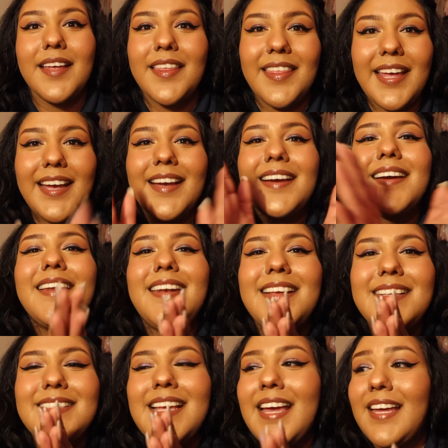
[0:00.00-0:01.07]
Thank
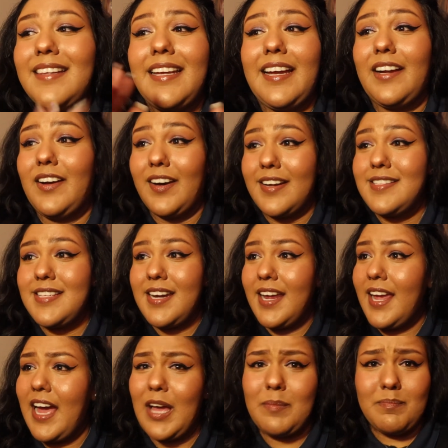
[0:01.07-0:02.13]
goodness. Like, I got it
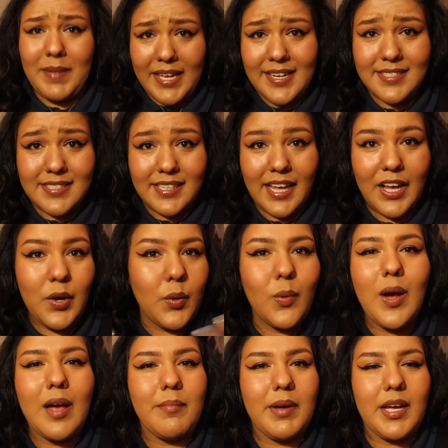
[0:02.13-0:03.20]
today. I made it today. Who
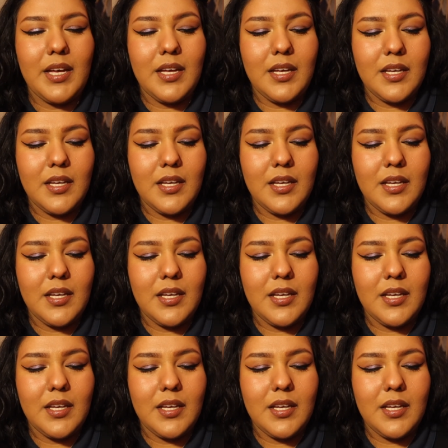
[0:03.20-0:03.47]
am I?